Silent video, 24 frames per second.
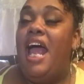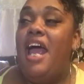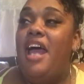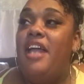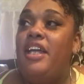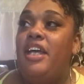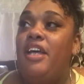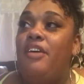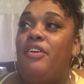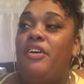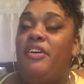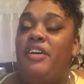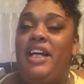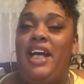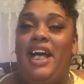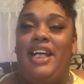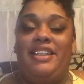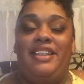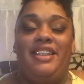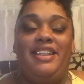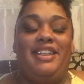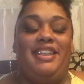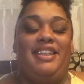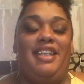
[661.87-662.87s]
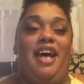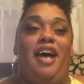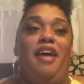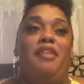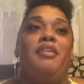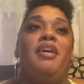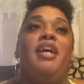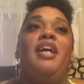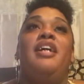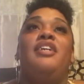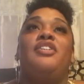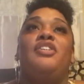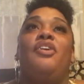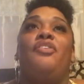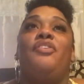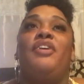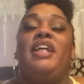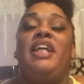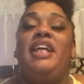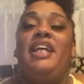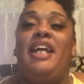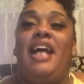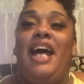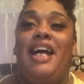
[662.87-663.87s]
And when we got to the stop. So
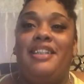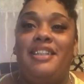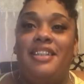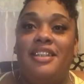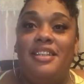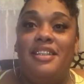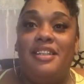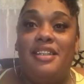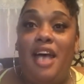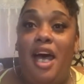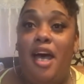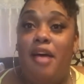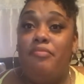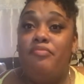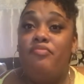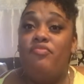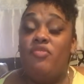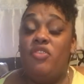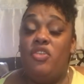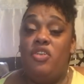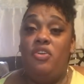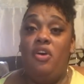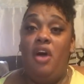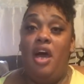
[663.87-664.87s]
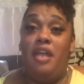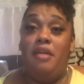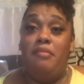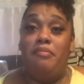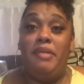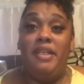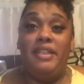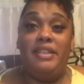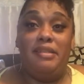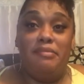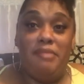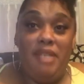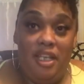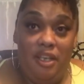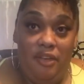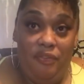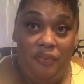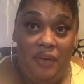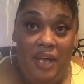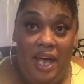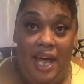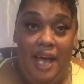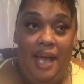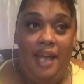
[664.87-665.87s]
when he got to the stop, you know how the buses make you
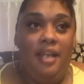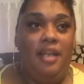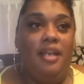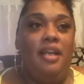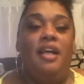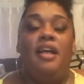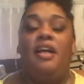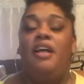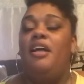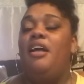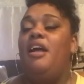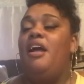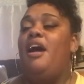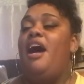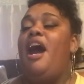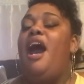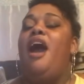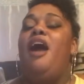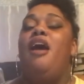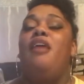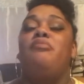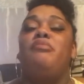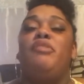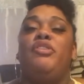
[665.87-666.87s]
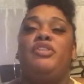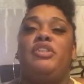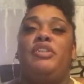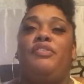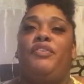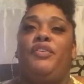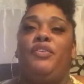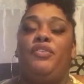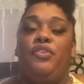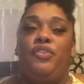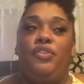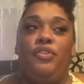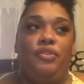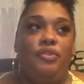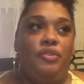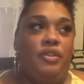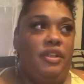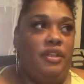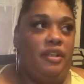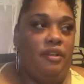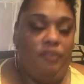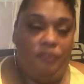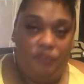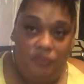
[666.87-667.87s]
fly? I almost flew through the
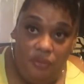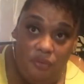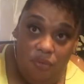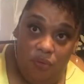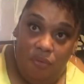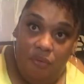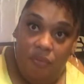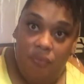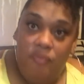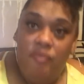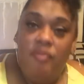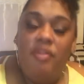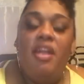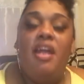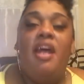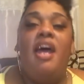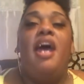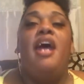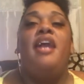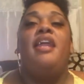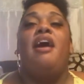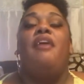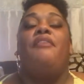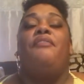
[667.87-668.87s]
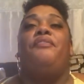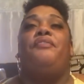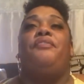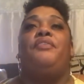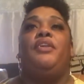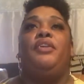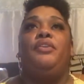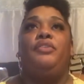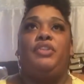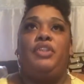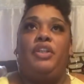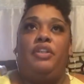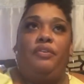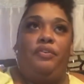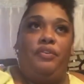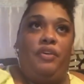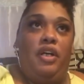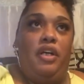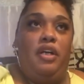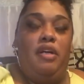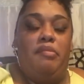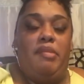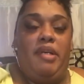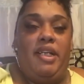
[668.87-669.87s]
window. And I flew to the
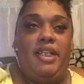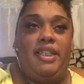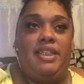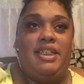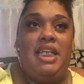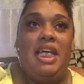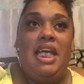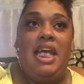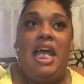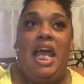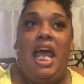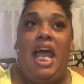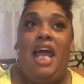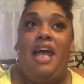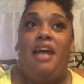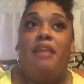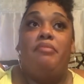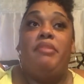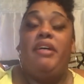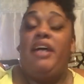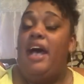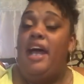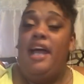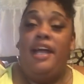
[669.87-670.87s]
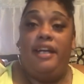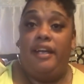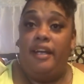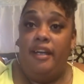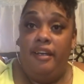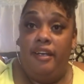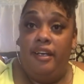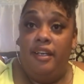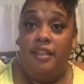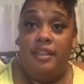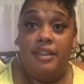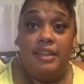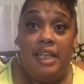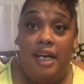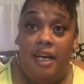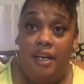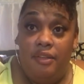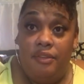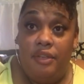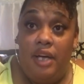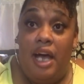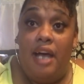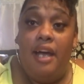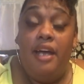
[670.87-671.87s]
front of the bus. But I didn't care because
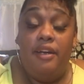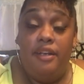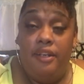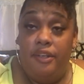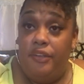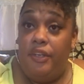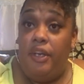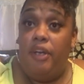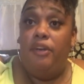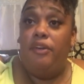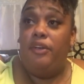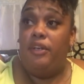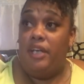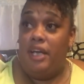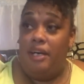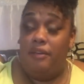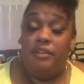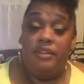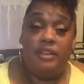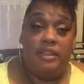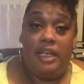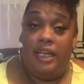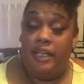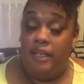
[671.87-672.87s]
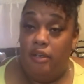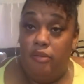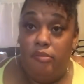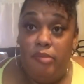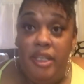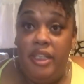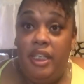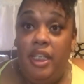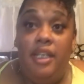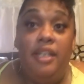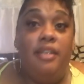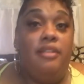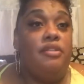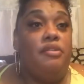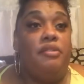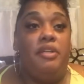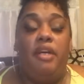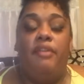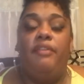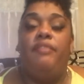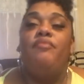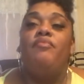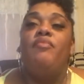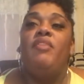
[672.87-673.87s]
I held on and I was like on my knees or
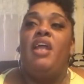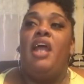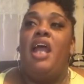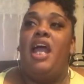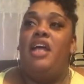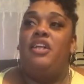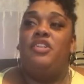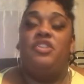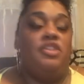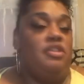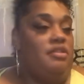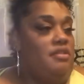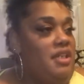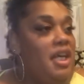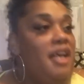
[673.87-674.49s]
whatever. And